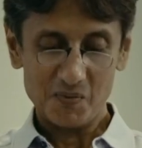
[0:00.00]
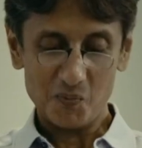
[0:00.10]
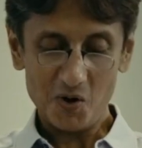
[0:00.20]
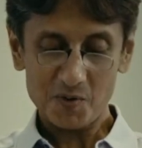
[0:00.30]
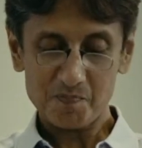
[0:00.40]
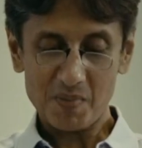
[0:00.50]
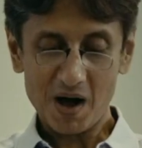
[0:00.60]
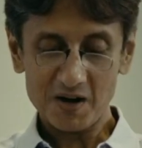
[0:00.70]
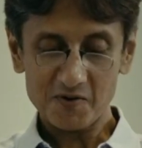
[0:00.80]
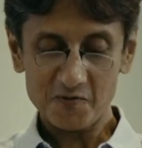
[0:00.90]
What
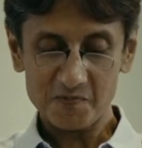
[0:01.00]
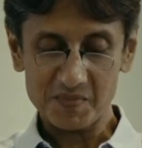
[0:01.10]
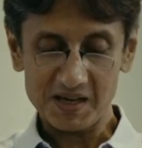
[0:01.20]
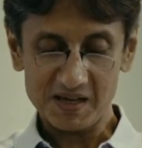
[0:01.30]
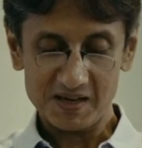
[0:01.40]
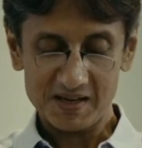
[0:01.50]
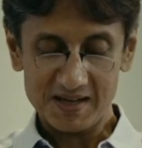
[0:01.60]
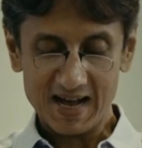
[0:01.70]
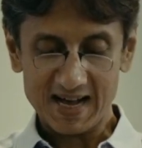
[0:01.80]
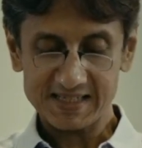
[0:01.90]
part of me
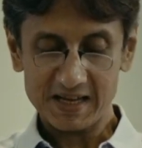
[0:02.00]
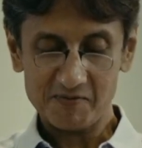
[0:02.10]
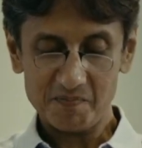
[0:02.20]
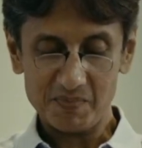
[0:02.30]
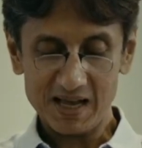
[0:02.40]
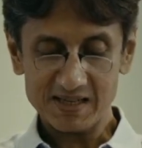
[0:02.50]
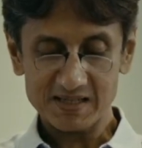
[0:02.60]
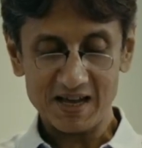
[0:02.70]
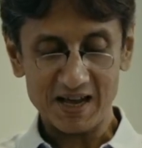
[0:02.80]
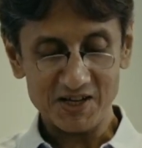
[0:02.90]
has ever
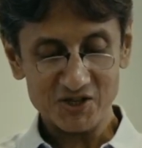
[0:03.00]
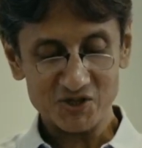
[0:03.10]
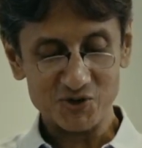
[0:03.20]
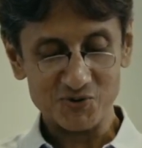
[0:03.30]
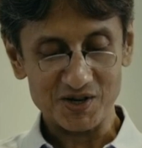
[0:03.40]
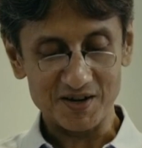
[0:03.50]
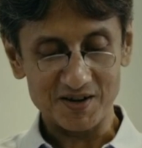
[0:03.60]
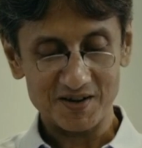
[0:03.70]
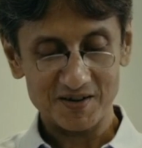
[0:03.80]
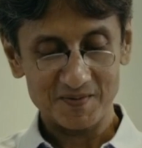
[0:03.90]
blessed any
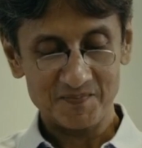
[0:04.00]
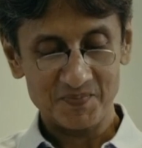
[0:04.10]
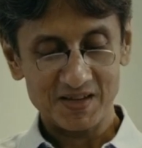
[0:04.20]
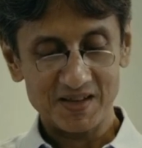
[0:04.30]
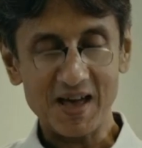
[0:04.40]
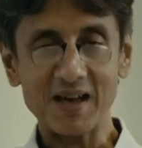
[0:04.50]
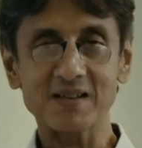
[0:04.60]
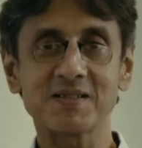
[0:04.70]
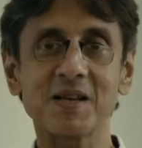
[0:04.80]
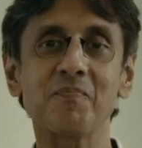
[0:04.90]
student
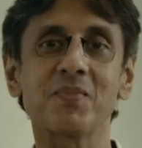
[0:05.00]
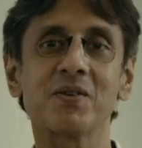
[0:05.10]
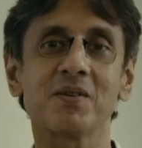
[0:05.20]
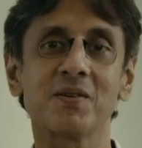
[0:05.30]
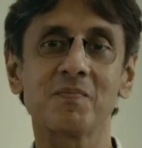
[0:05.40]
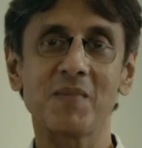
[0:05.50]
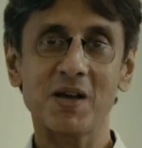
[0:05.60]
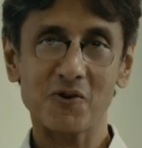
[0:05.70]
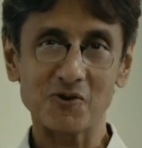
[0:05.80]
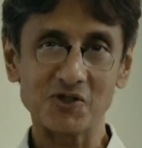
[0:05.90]
except my
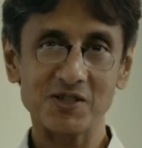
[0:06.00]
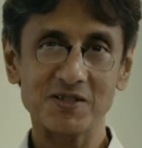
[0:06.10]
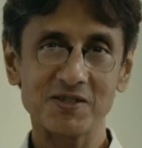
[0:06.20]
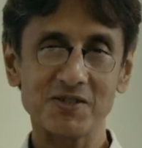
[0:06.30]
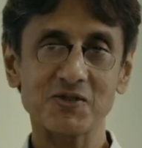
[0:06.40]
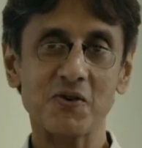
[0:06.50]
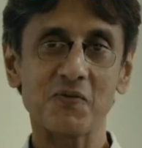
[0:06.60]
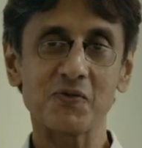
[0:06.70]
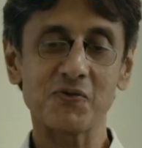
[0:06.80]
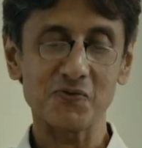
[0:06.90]
consciousness
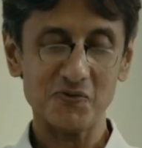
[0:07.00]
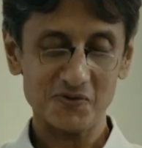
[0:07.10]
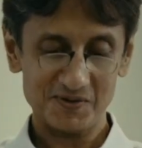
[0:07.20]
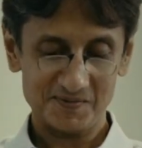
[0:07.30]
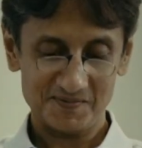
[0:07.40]
of truth?